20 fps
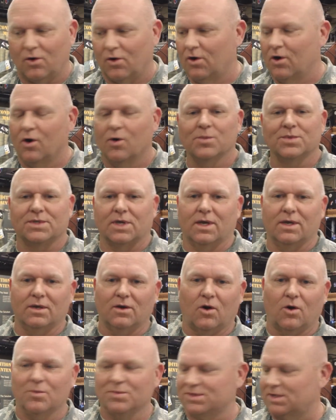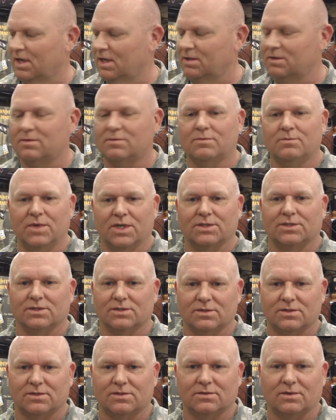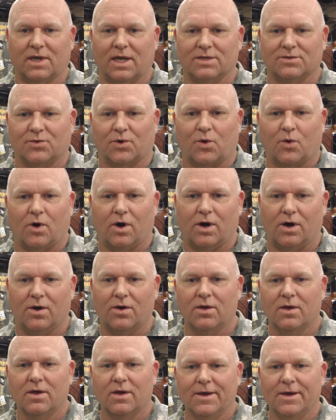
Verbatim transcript: or home state missions as required.